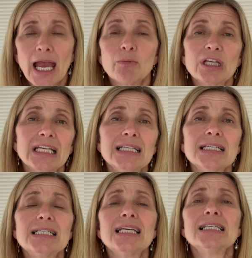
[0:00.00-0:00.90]
And we need
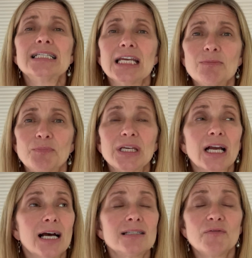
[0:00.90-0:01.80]
to dig deep
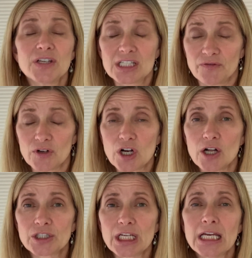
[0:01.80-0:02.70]
because of the
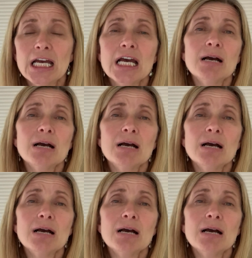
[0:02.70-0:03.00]
difficulty,